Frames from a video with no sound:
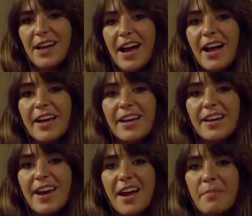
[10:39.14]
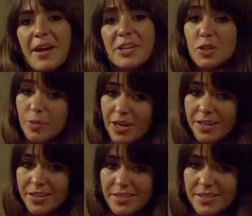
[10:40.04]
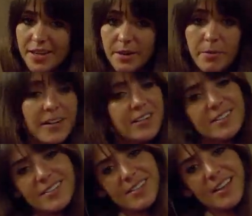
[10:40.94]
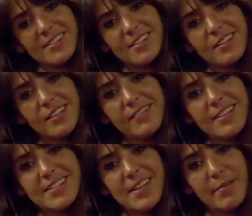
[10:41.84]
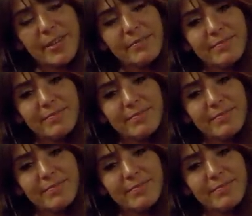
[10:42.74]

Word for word: Hi, I am Asha Barnell, and today we're going to discuss the Cleveland Summit.